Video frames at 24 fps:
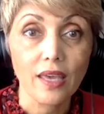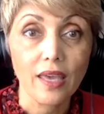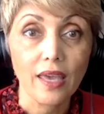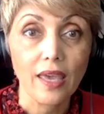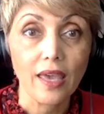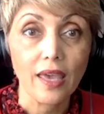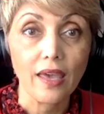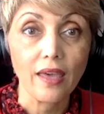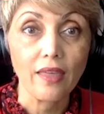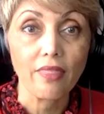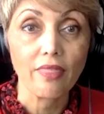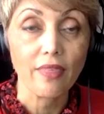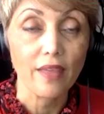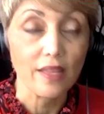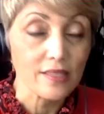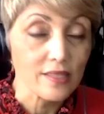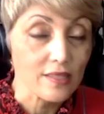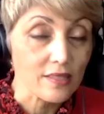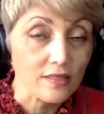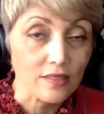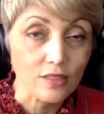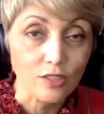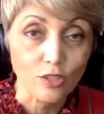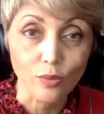And
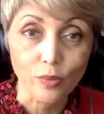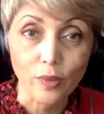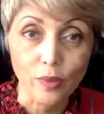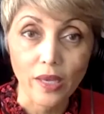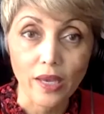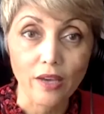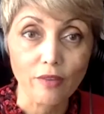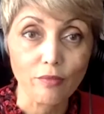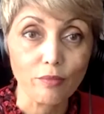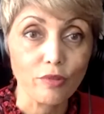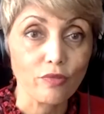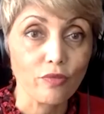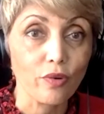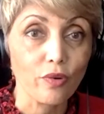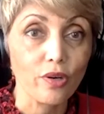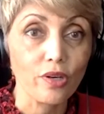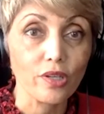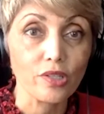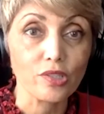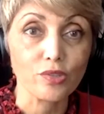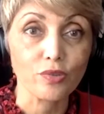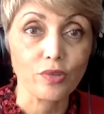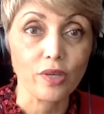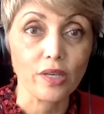that's the deal we have before
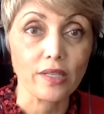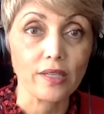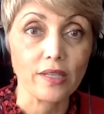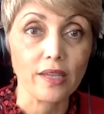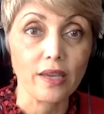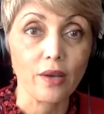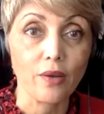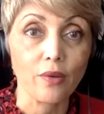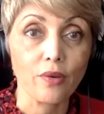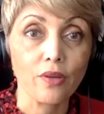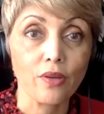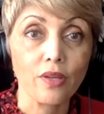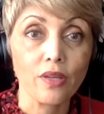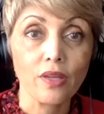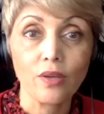us right now.